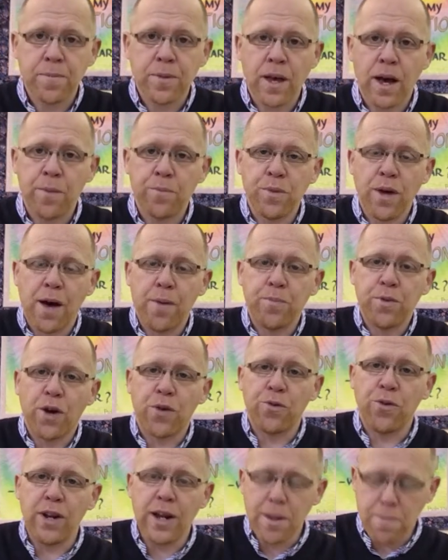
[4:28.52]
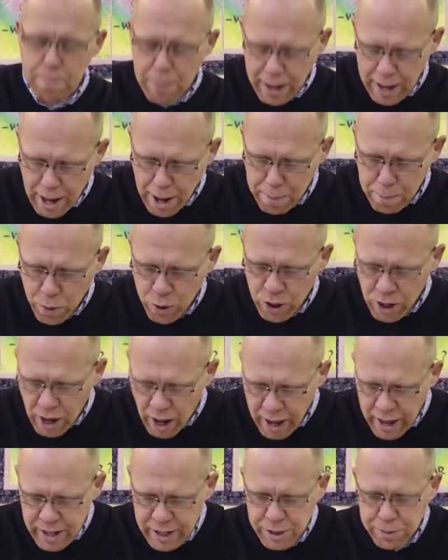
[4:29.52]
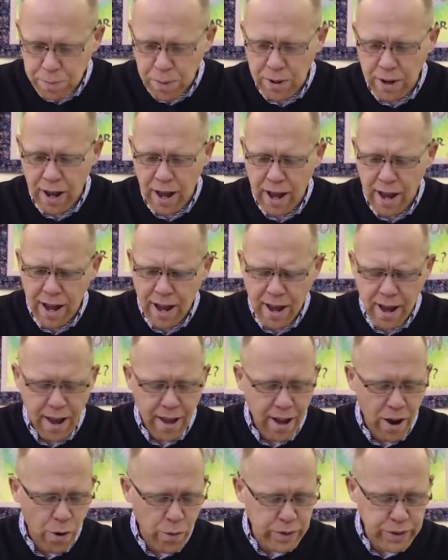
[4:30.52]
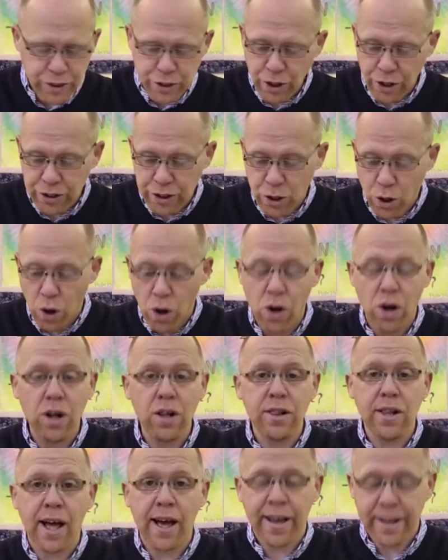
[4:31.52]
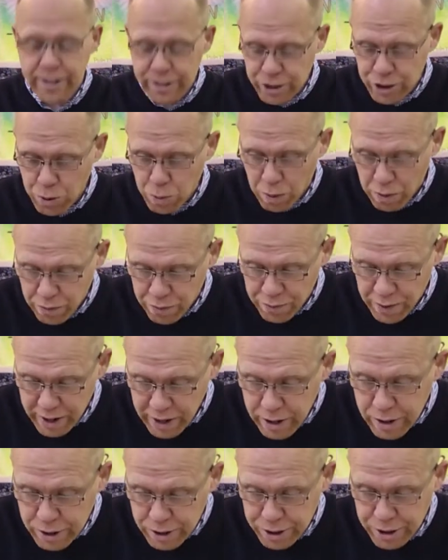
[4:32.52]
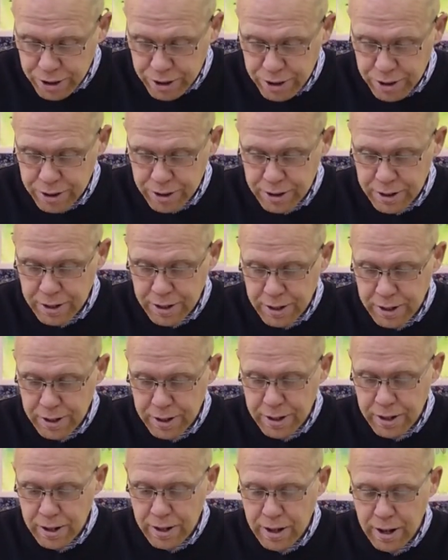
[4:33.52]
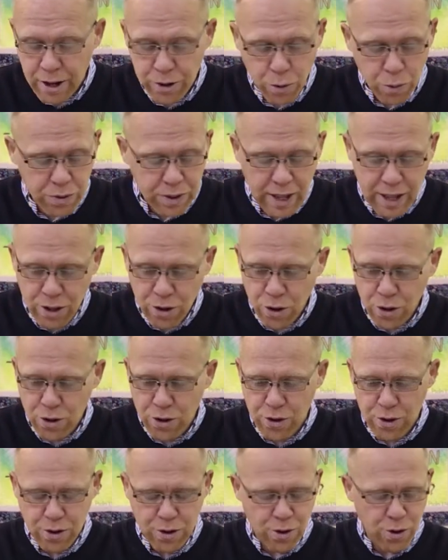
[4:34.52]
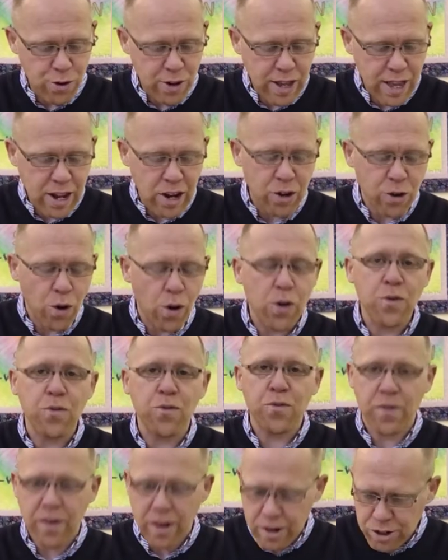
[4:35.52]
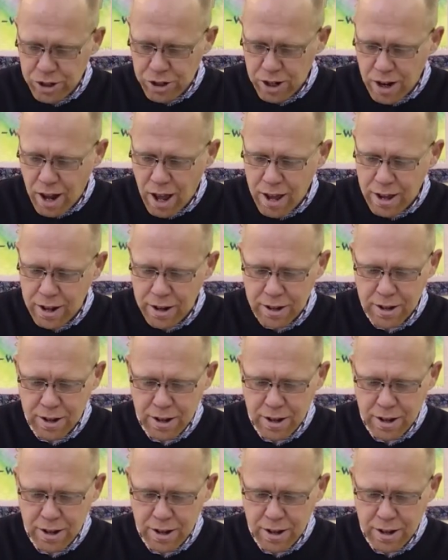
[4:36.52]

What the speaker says: I'm not really big up on lions, but I always thought that all lions were fierce. I don't think you could get an unfierce lion.